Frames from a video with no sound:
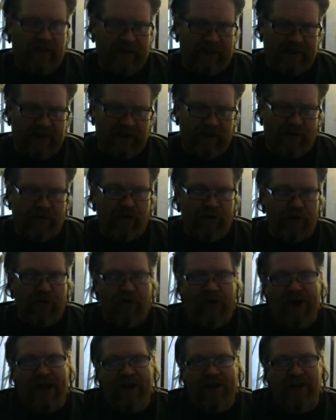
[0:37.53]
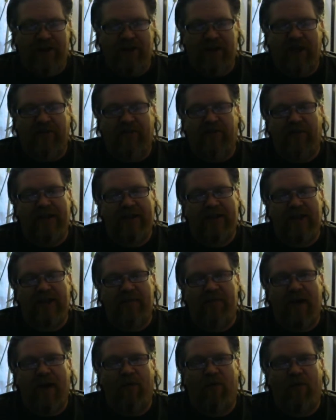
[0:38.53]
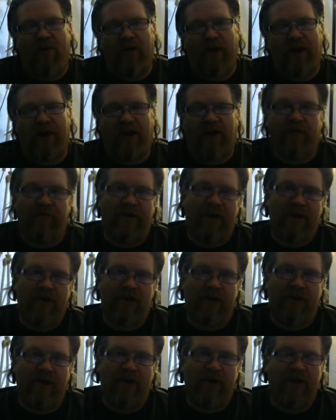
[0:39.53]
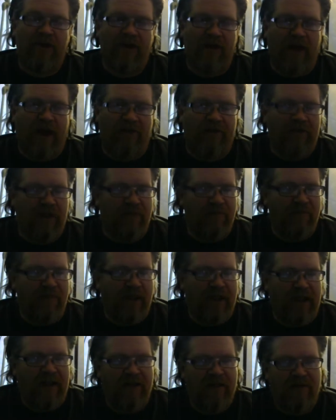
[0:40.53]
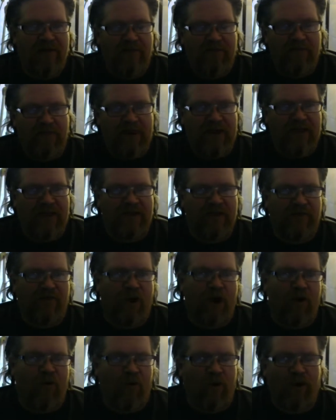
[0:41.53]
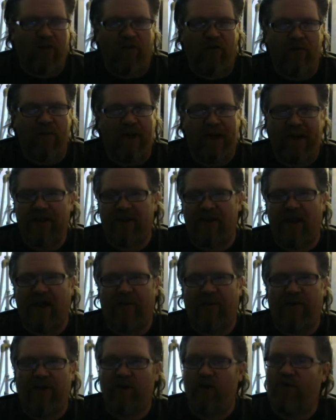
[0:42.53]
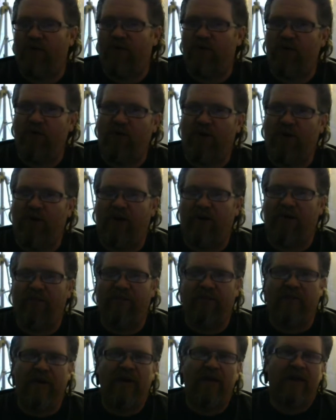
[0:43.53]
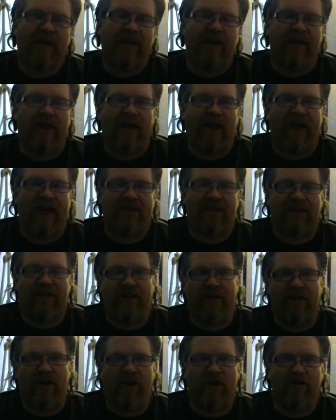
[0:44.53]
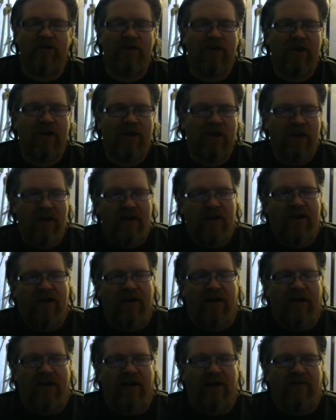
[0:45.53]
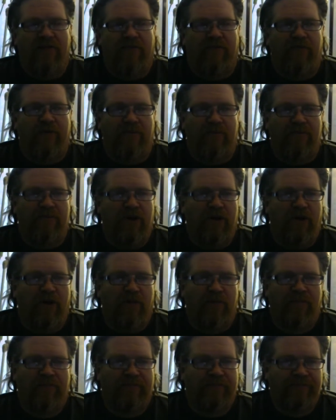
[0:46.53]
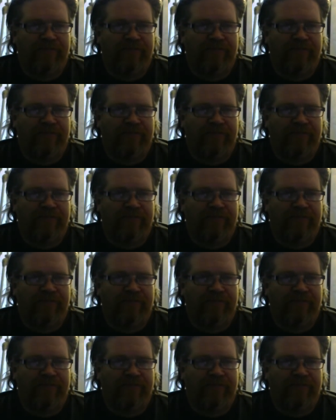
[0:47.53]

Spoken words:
It's either through their agents after they see my work at a convention. I've done many pieces of artwork for many celebrities, over 200 of them in the last 10 years, from, you know,